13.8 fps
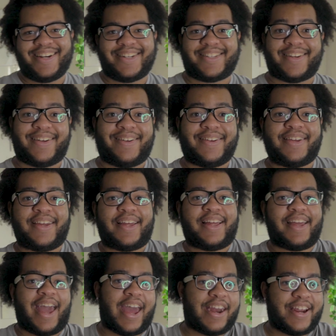So
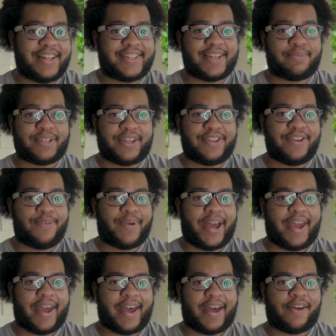any tips that you might
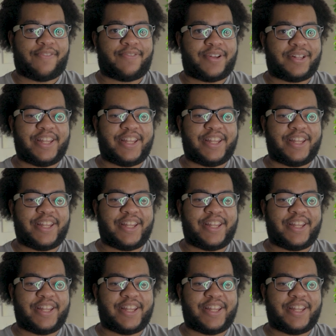have,